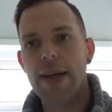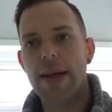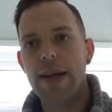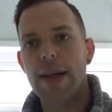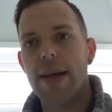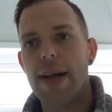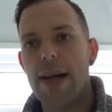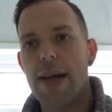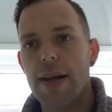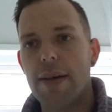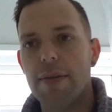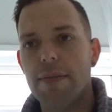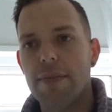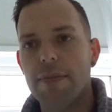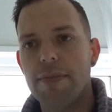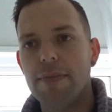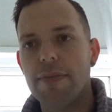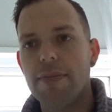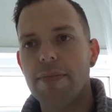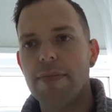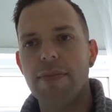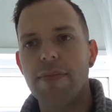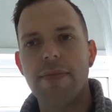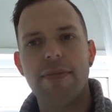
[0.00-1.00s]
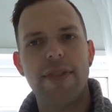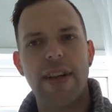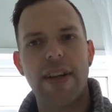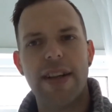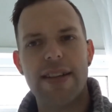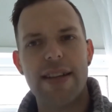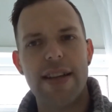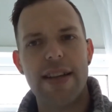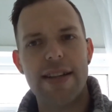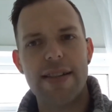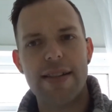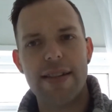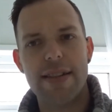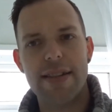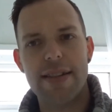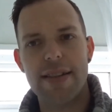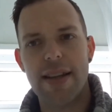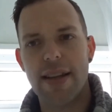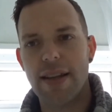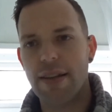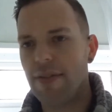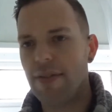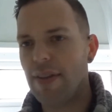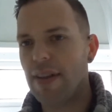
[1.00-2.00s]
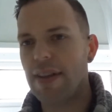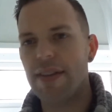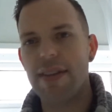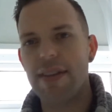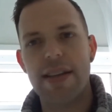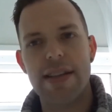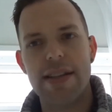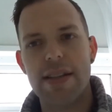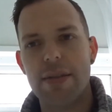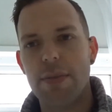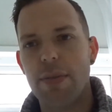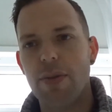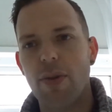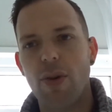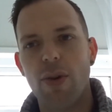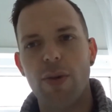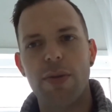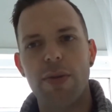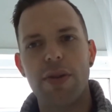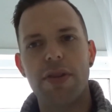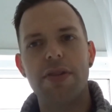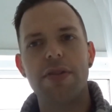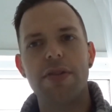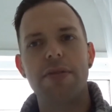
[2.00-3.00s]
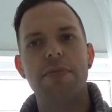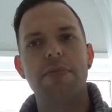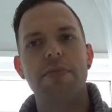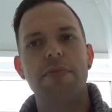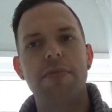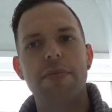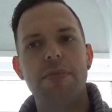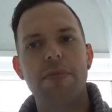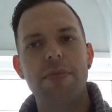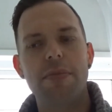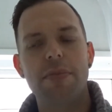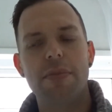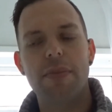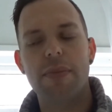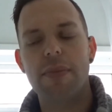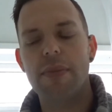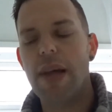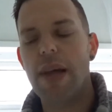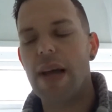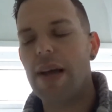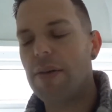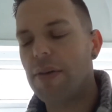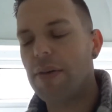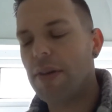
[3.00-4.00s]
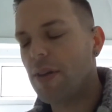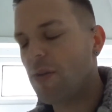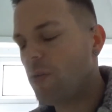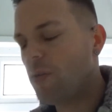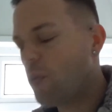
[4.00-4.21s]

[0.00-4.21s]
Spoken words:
Fantastic scent, fantastic performance, out of this